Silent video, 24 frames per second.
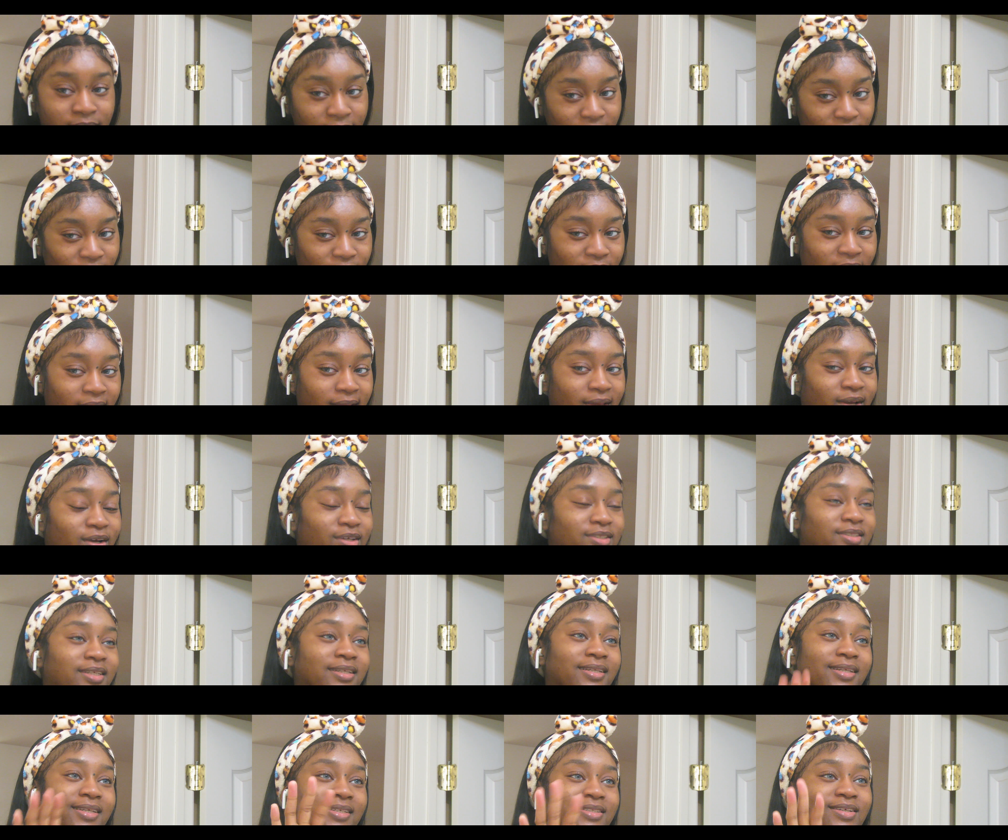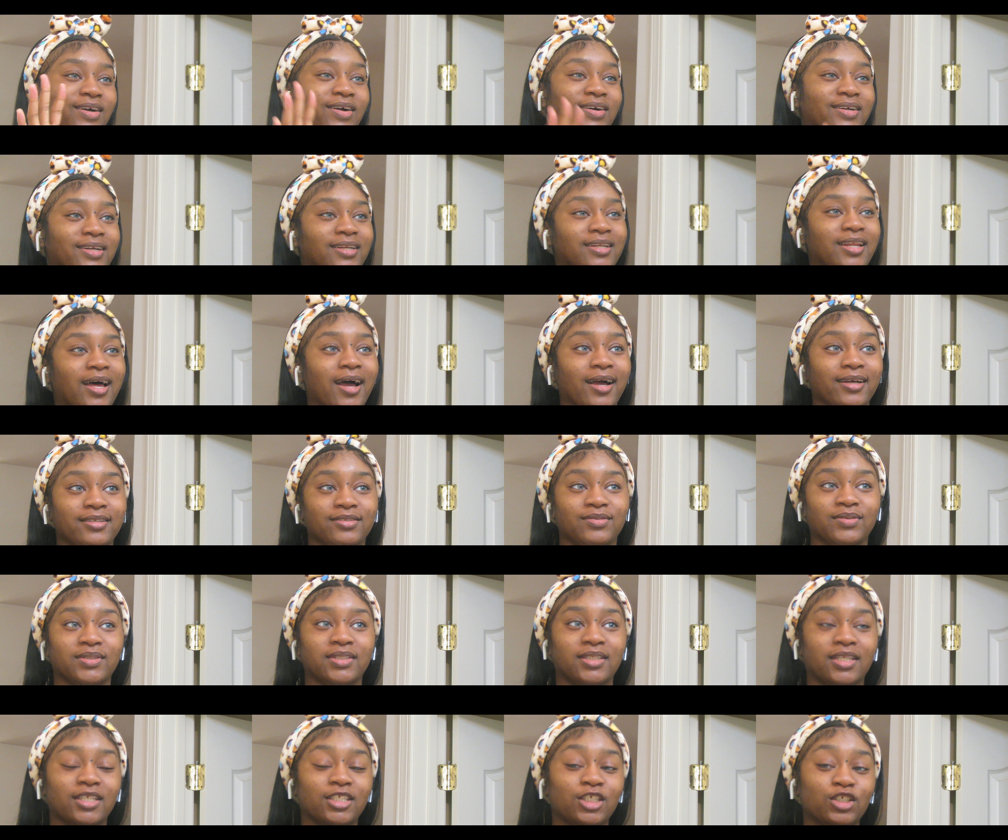Okay, y'all, so these are the last
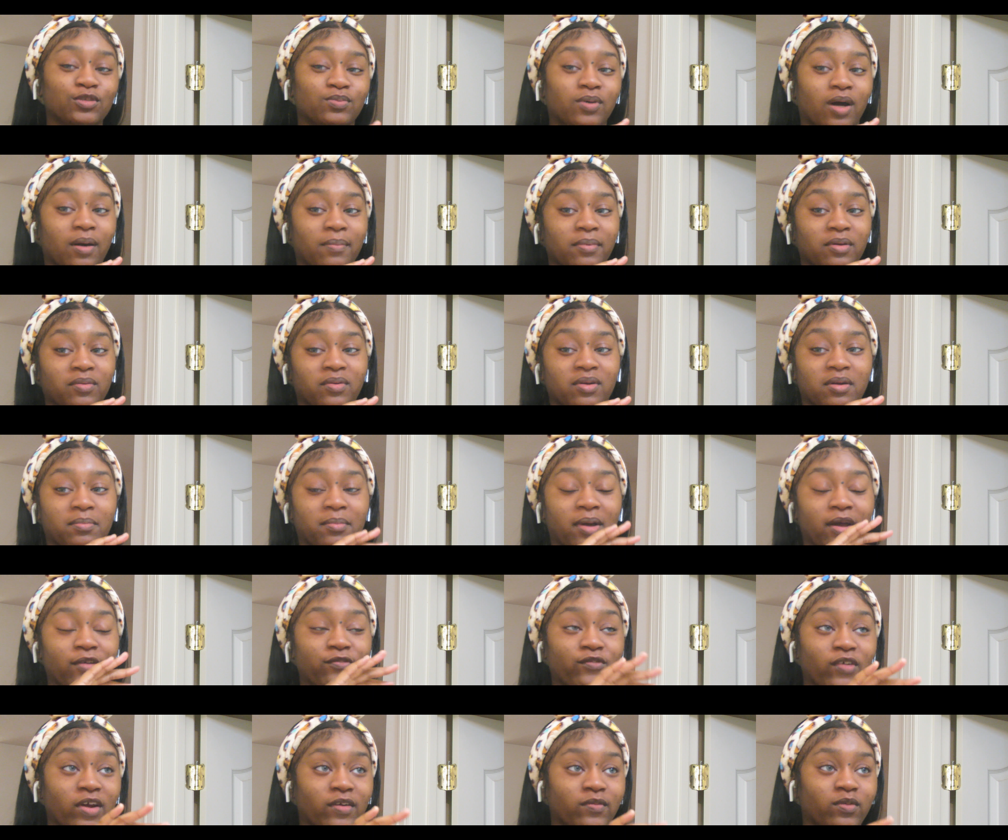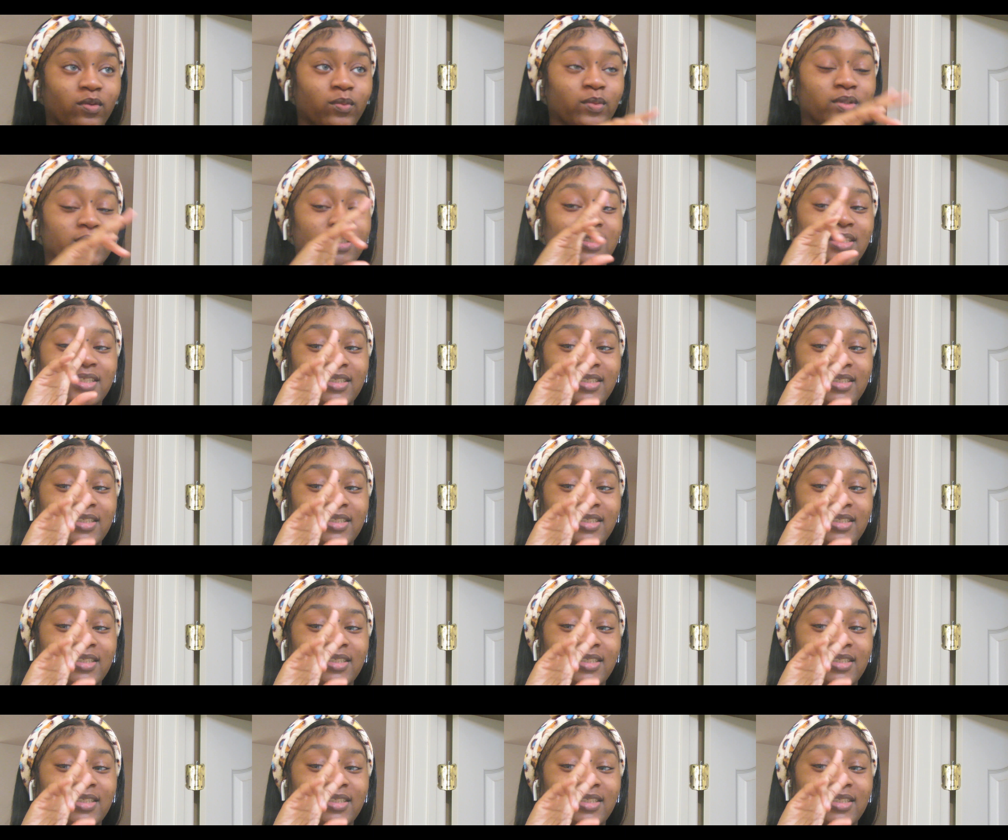ones. This is probably one of my favorite ones.